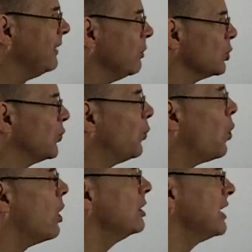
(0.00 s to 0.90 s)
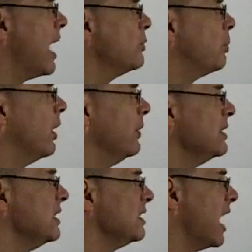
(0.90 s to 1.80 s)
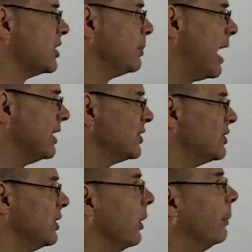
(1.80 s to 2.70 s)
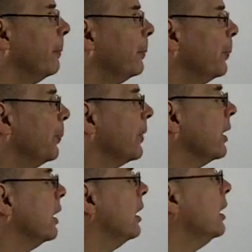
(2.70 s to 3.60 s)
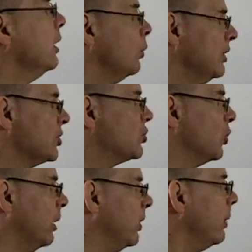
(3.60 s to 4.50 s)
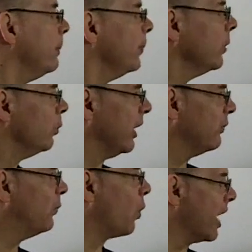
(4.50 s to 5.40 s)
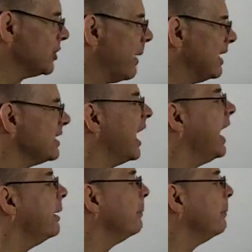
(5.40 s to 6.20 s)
equals 4 times parentheses x minus 2. We distribute, we get 4x minus 8.